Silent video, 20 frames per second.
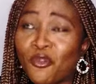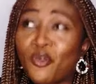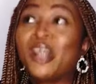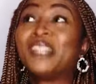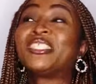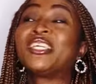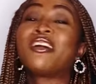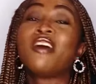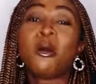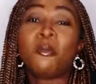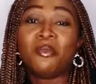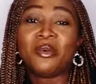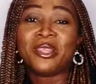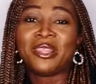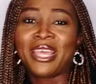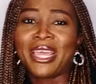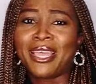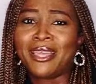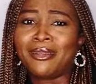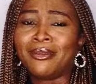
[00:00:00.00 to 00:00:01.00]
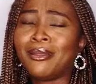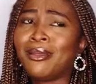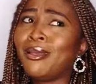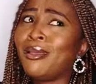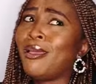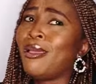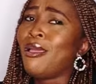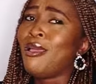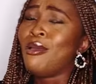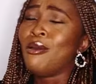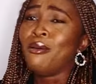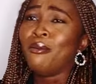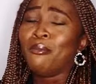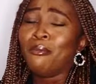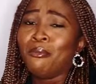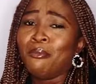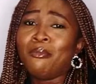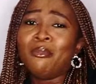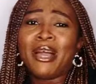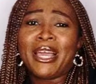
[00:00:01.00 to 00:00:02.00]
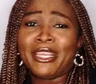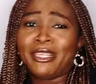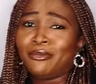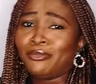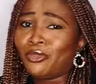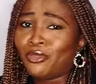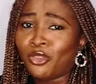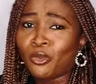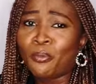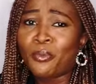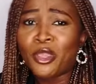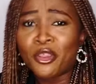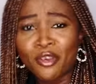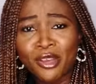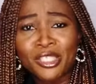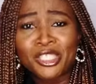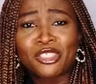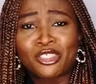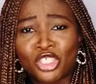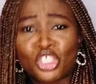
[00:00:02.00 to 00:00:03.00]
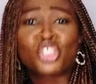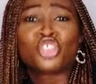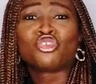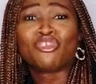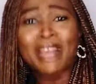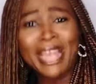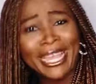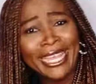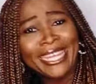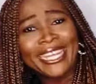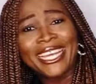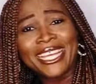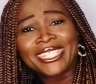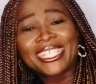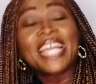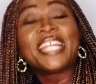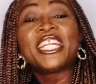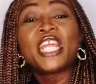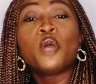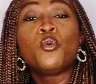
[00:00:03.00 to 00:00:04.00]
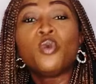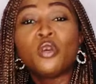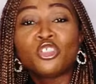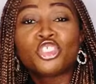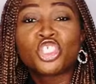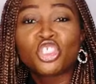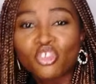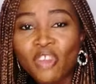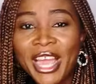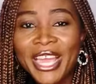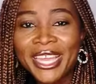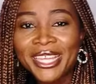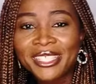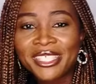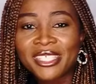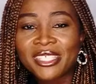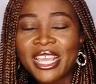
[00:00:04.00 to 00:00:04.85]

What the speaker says: or as a copper then, my superiors tried it, and they will try it.